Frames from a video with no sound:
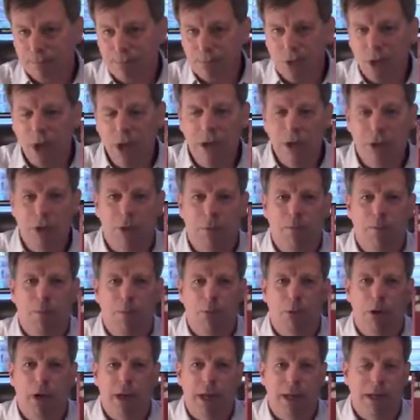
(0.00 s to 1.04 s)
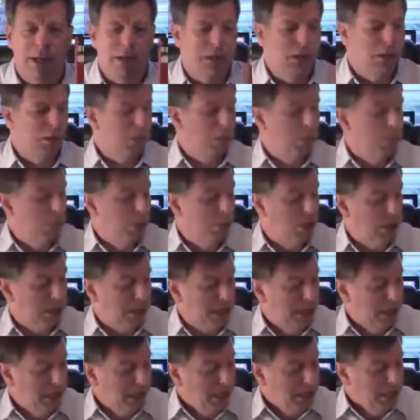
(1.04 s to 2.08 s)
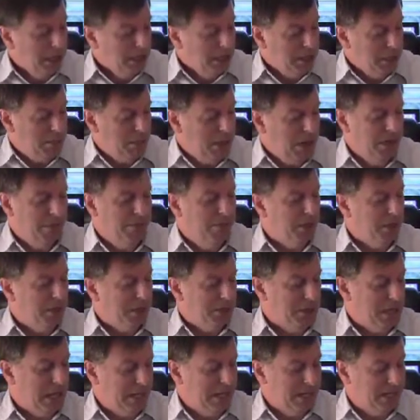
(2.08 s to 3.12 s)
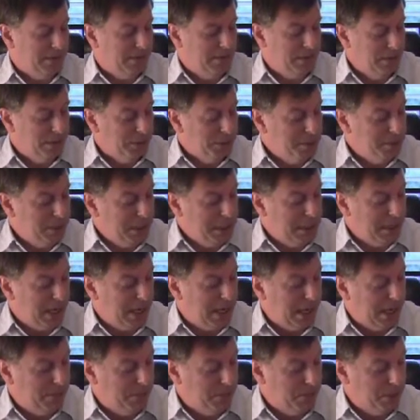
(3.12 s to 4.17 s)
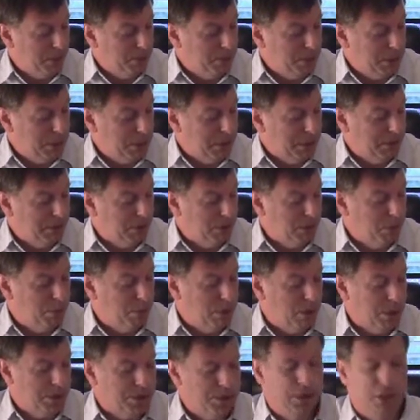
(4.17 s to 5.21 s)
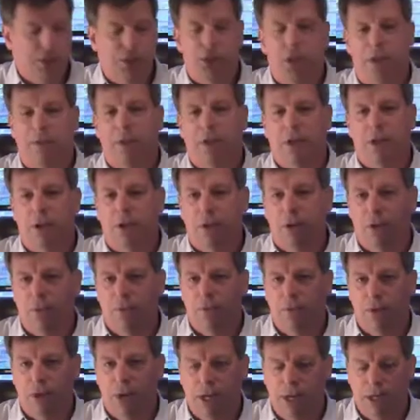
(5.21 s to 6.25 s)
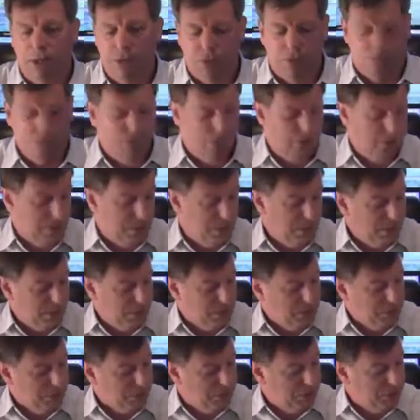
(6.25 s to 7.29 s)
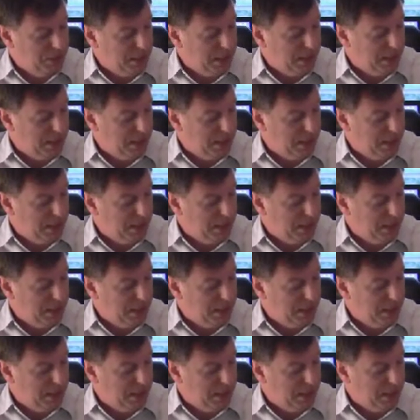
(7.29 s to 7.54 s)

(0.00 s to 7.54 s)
on her brand new book, The Barefoot Executive, The Ultimate Guide for Being Your Own Boss and Achieving Your Financial Freedom. I screwed that